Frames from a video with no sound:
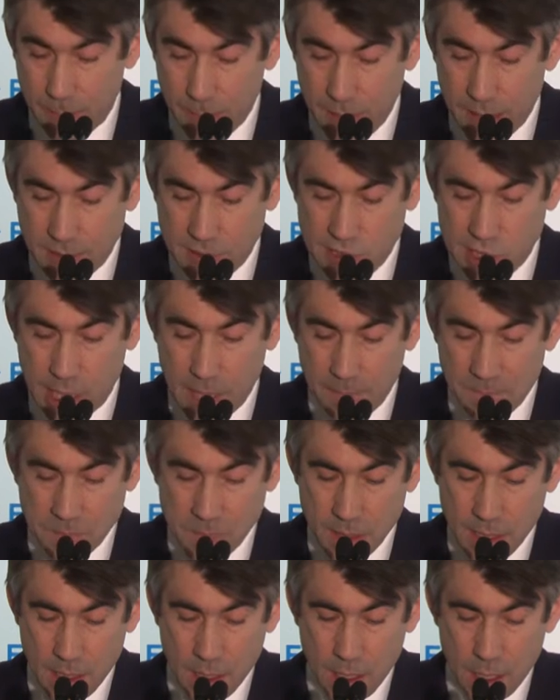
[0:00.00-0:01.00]
picture.
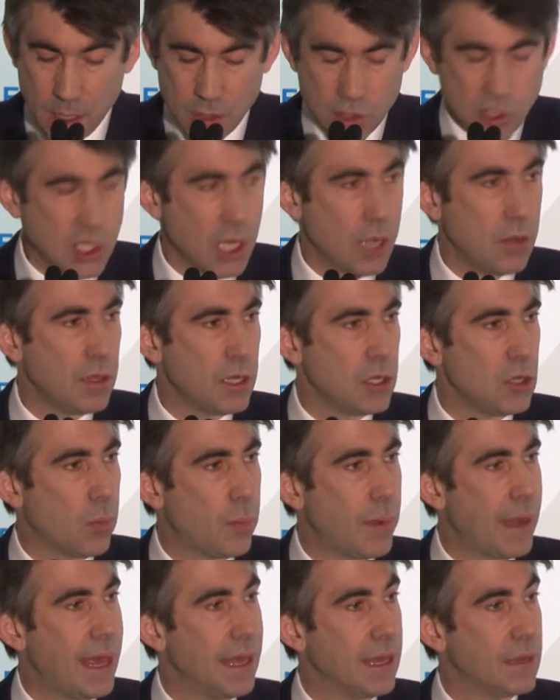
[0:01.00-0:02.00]
Show that you're
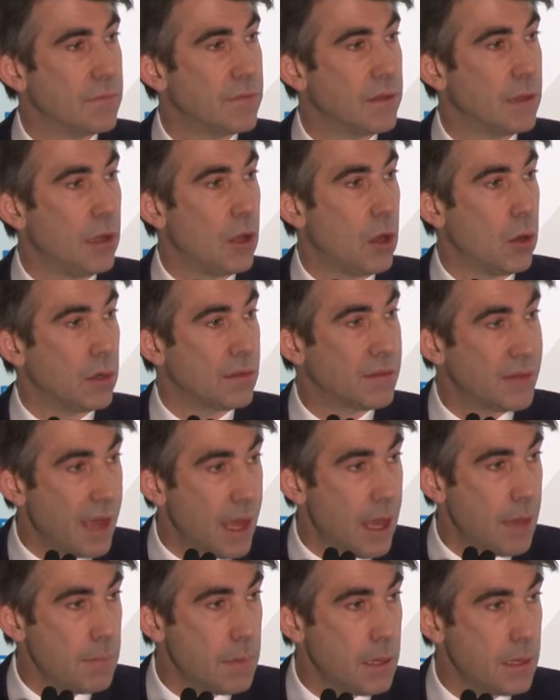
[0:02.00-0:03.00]
planning for the long
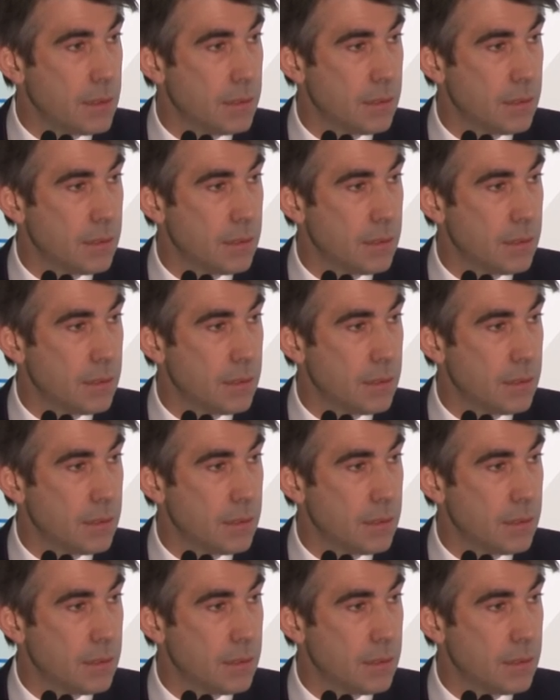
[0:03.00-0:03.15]
term.